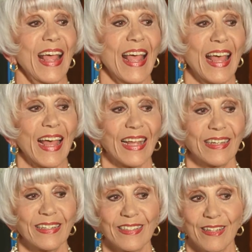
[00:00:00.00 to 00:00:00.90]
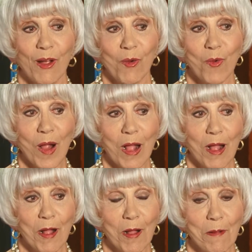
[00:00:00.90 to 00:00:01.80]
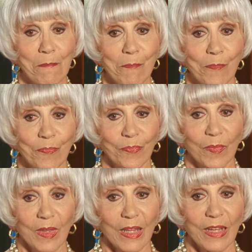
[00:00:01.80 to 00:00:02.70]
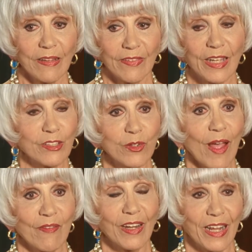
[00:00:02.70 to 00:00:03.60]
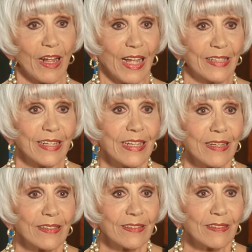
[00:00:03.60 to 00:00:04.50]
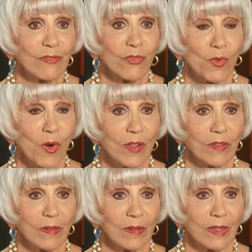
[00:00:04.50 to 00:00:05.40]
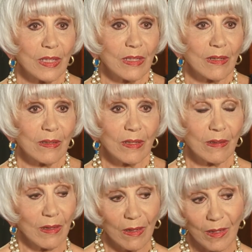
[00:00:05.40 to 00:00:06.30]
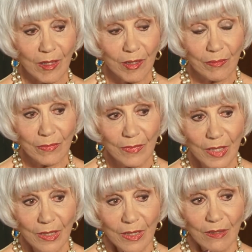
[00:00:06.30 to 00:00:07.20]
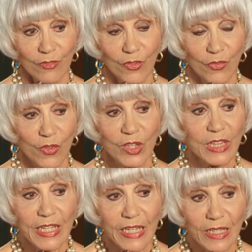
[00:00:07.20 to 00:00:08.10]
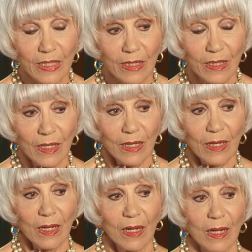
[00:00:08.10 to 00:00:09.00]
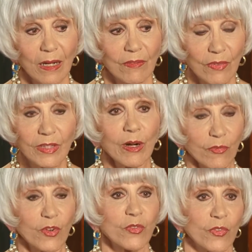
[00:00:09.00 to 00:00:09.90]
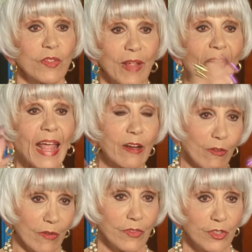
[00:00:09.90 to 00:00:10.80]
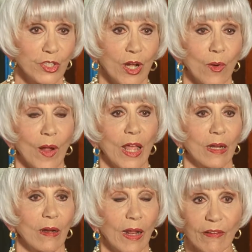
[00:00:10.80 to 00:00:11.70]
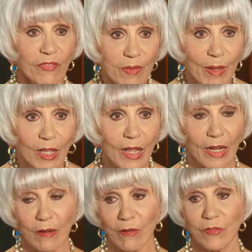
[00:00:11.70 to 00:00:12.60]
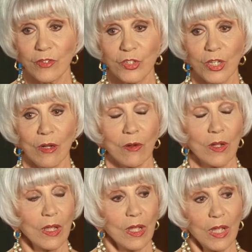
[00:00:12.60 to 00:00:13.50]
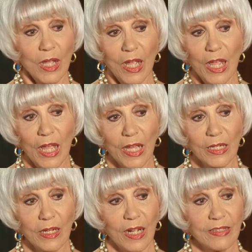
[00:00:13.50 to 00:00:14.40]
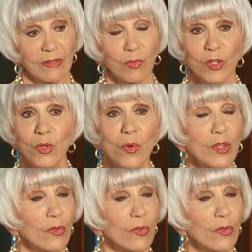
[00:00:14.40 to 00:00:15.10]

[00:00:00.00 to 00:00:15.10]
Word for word: And so um, he said, "Do you have any ideas for um, for, for the lead, uh, you know, for, for the anchor of the show and and a female anchor of the show?" And I said, well, who are you